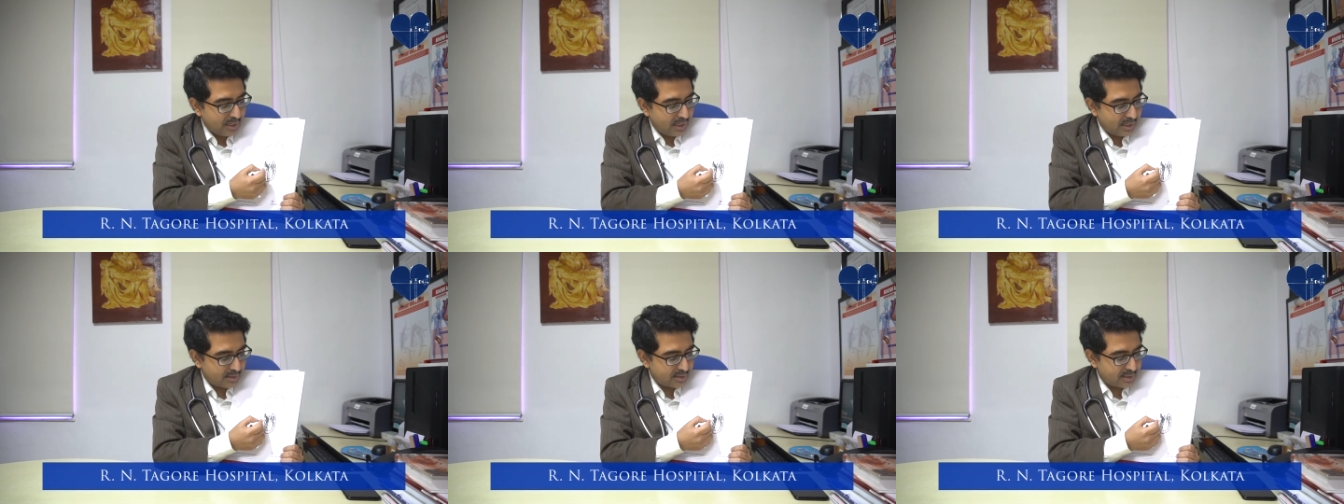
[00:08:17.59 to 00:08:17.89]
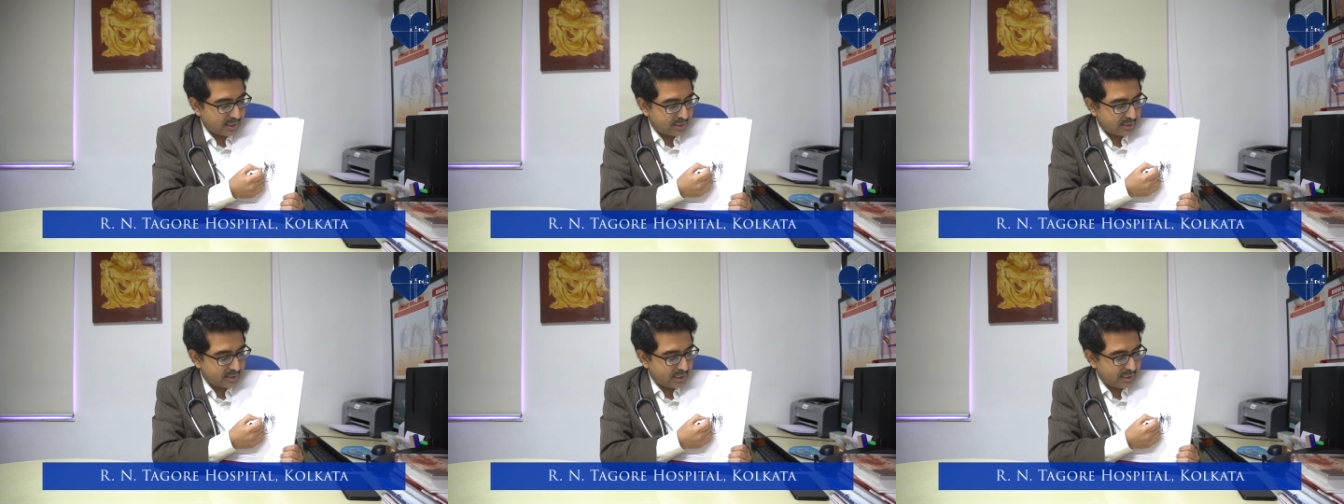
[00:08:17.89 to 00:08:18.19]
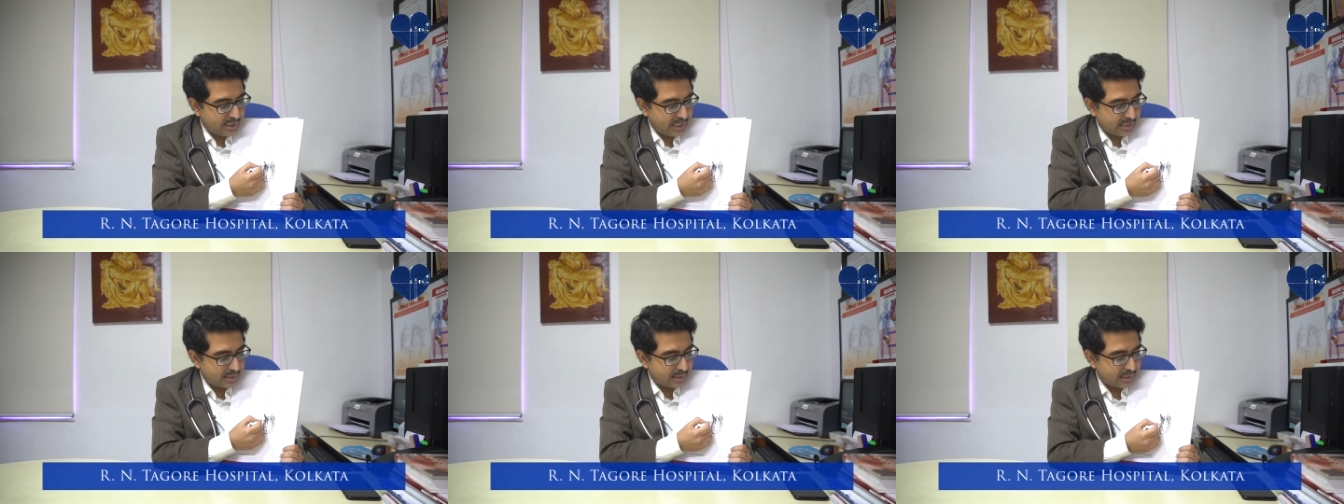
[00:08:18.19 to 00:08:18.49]
heart
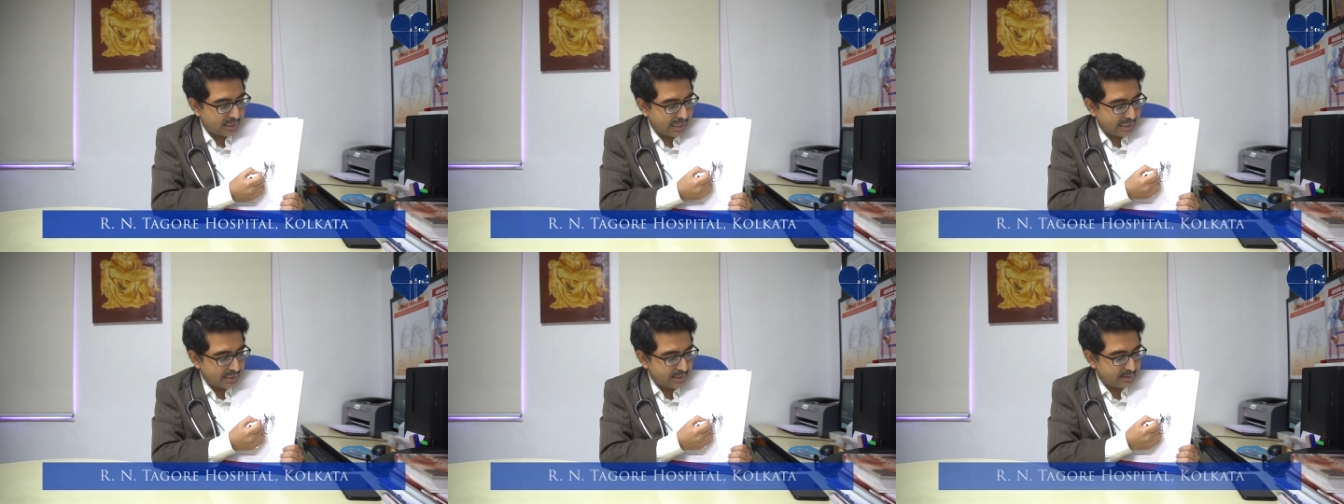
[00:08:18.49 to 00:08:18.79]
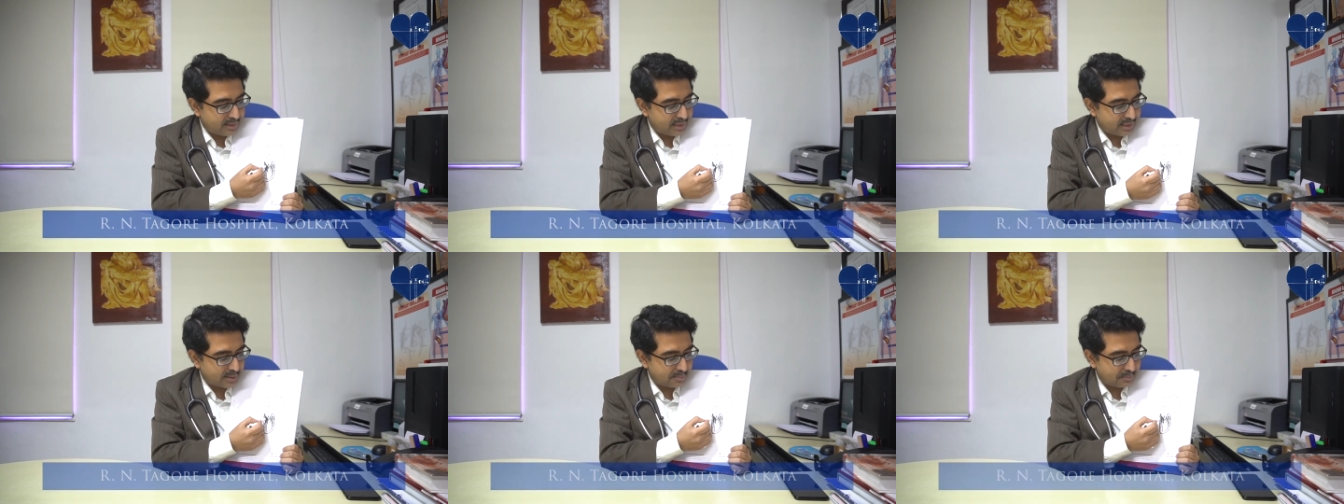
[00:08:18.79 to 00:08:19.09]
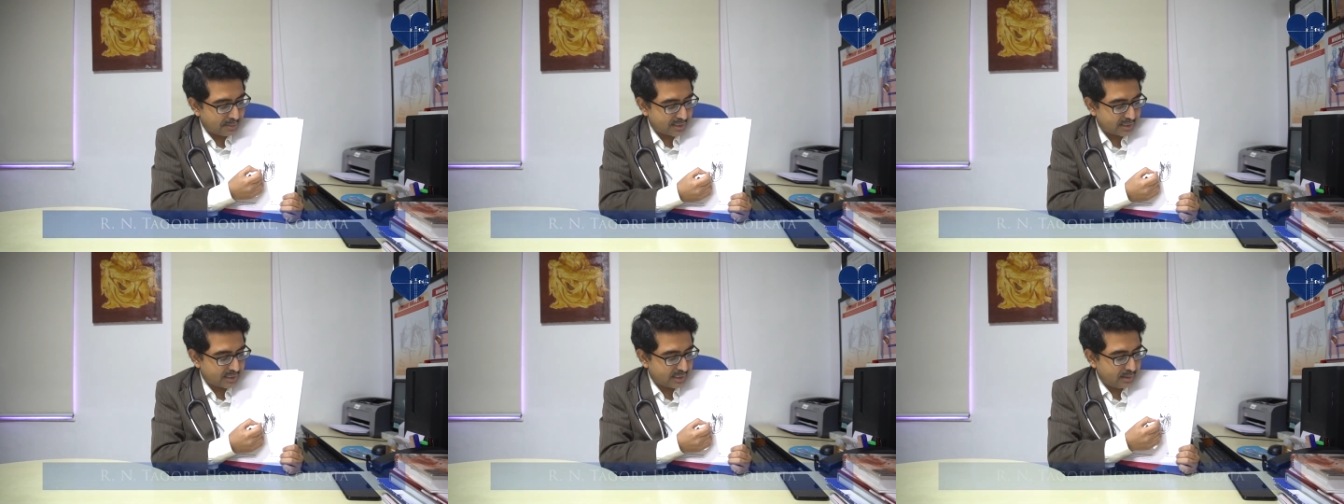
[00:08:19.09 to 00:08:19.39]
surgery and cut this
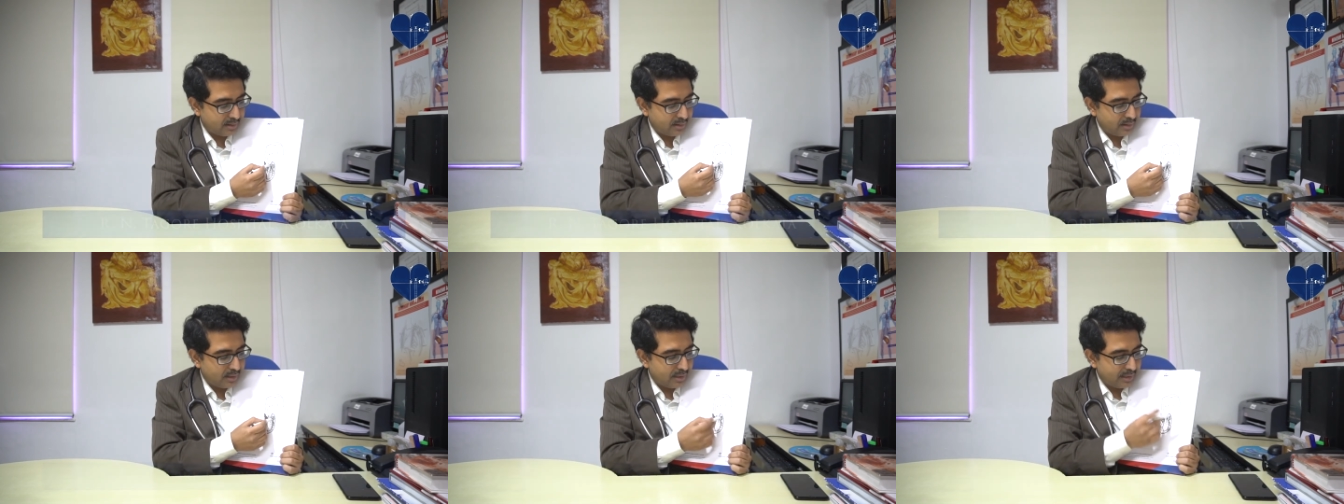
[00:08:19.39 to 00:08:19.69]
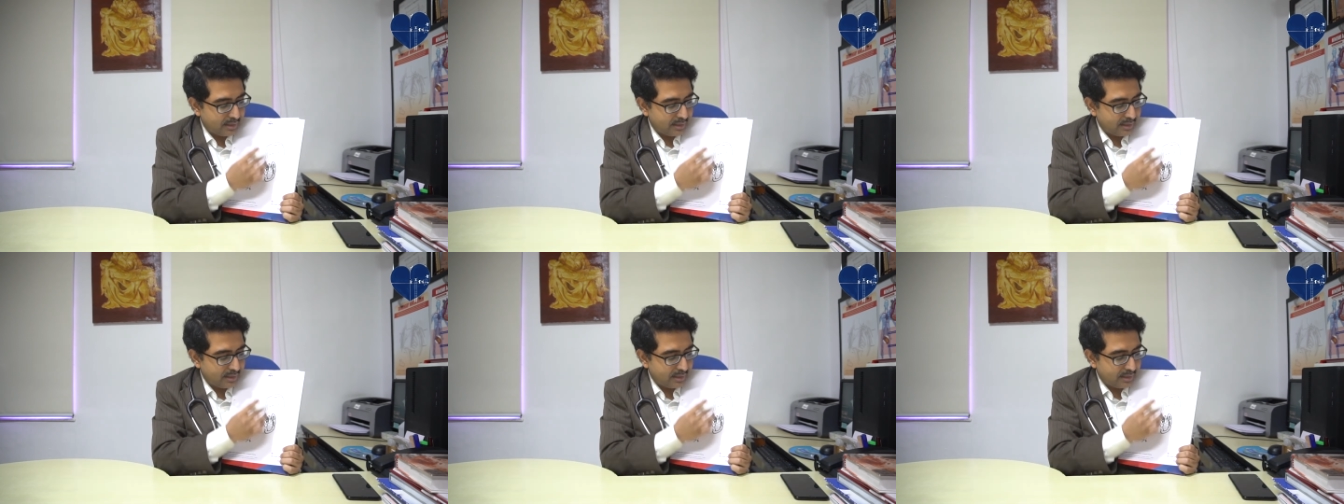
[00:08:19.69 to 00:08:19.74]
muscle,